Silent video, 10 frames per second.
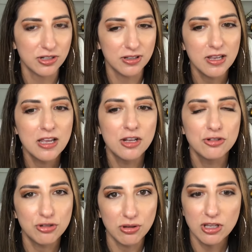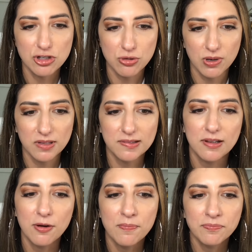it to the shorts.
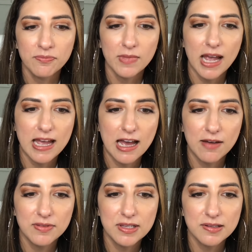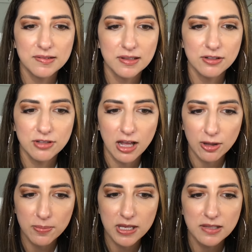So I have these
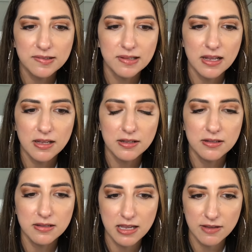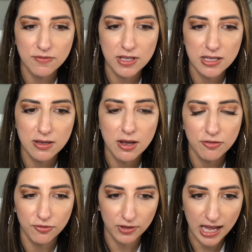Talbot's navy
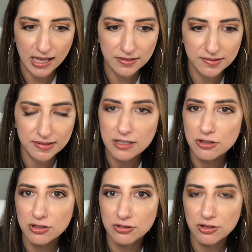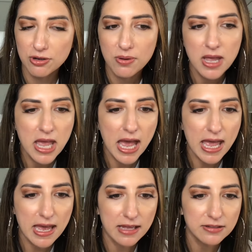flats that you can do,
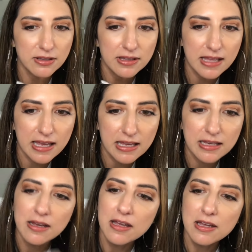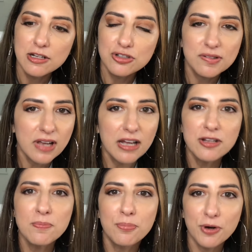and they just
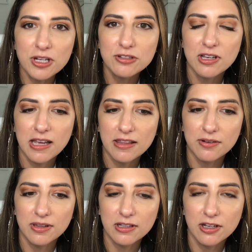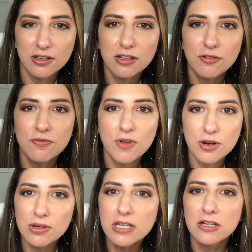kind of bring together the look. They're
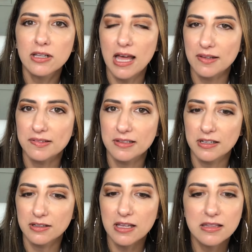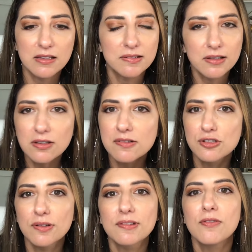very classic. Like this look is
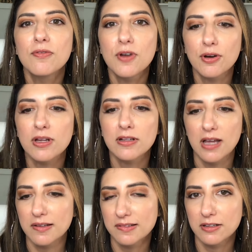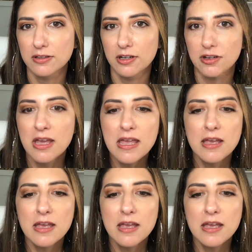just a very classic look.